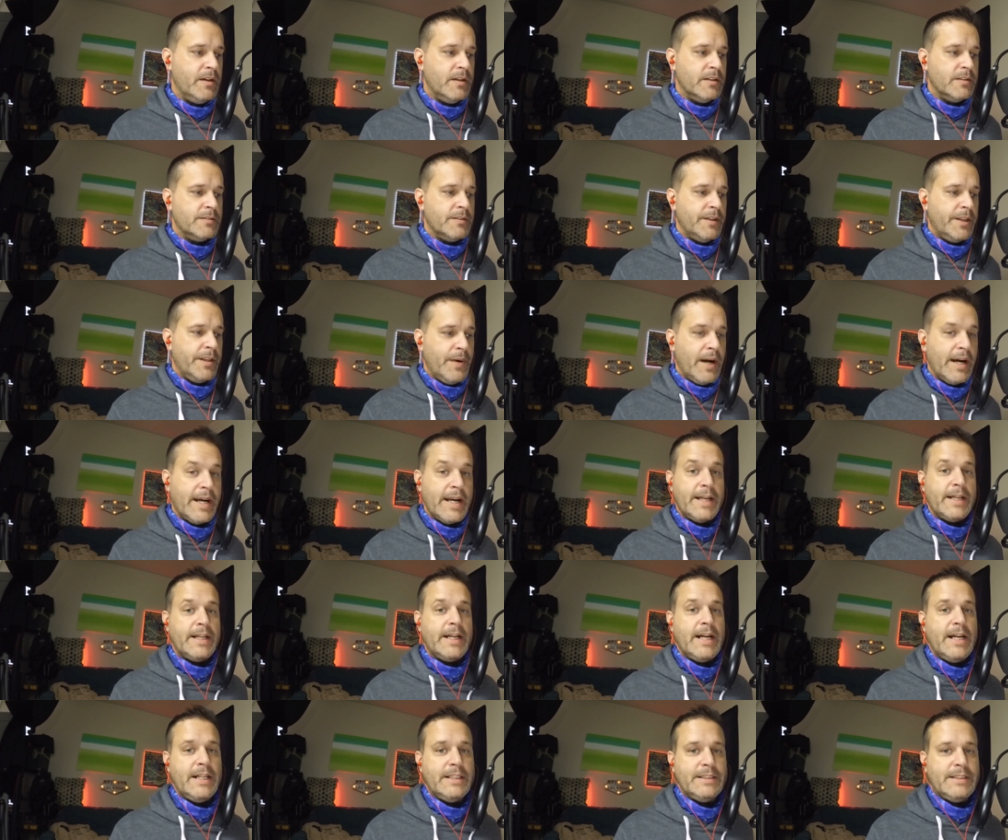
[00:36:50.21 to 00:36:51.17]
So they
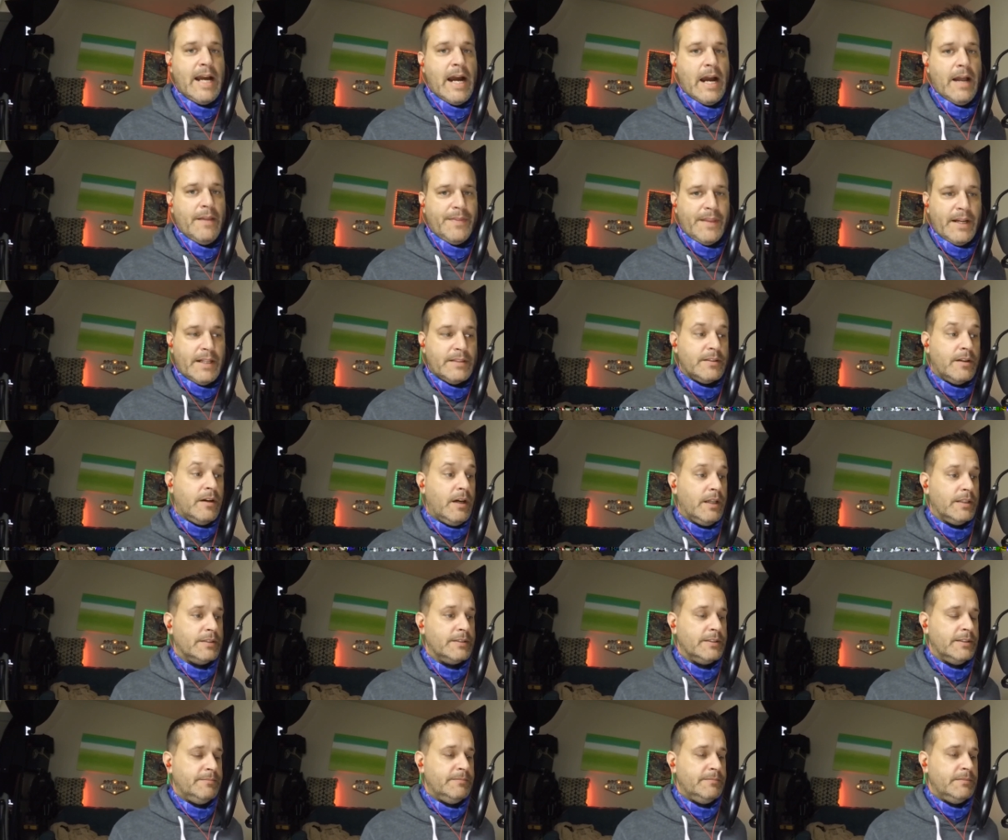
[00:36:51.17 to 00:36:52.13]
recognize that. That's
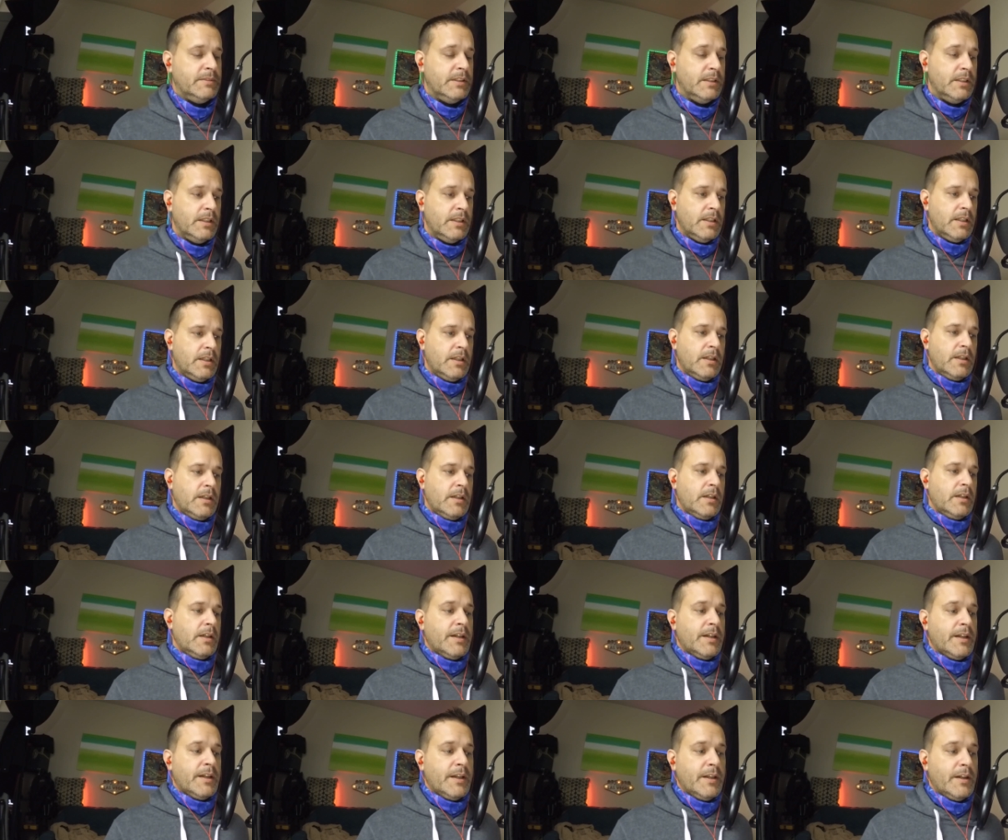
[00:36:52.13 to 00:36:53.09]
awesome.
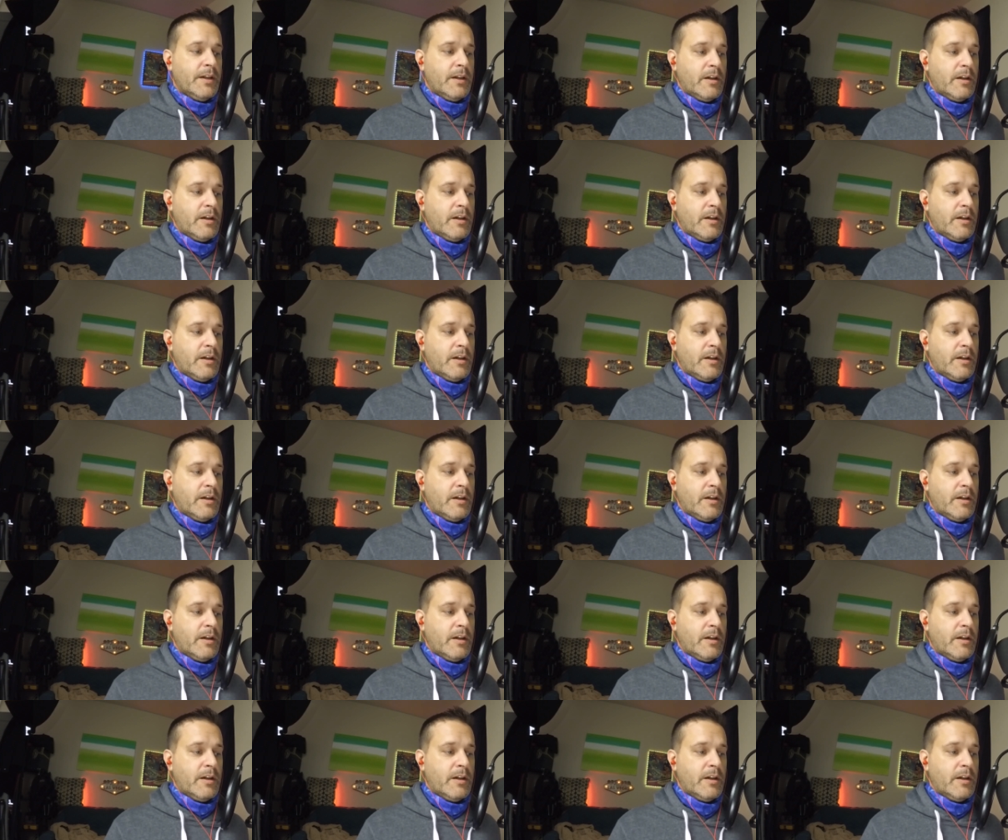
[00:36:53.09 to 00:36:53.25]
You